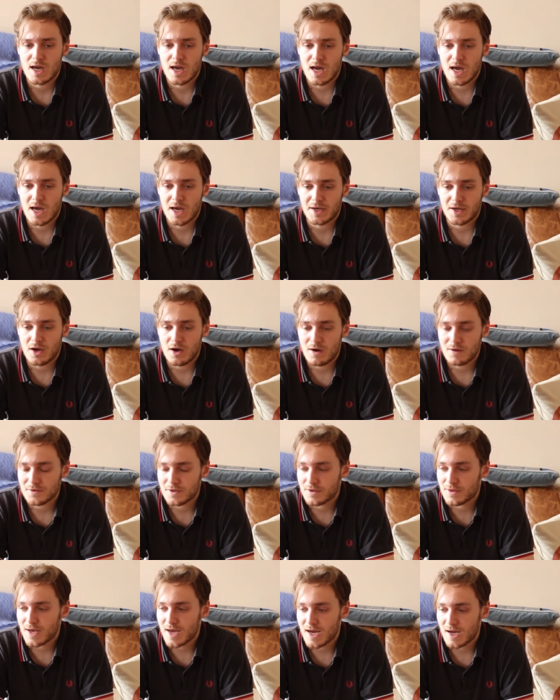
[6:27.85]
And
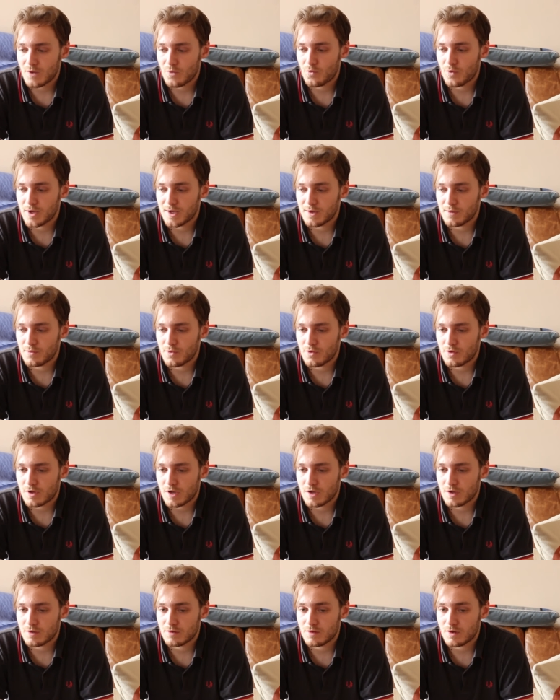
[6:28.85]
after that, we will
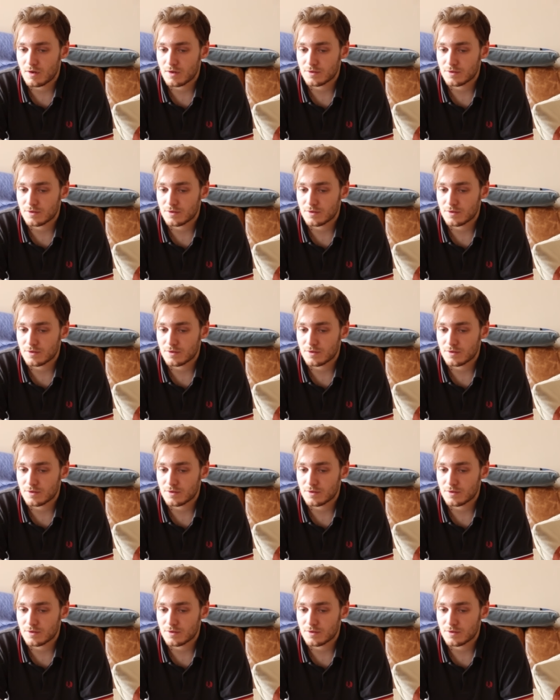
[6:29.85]
go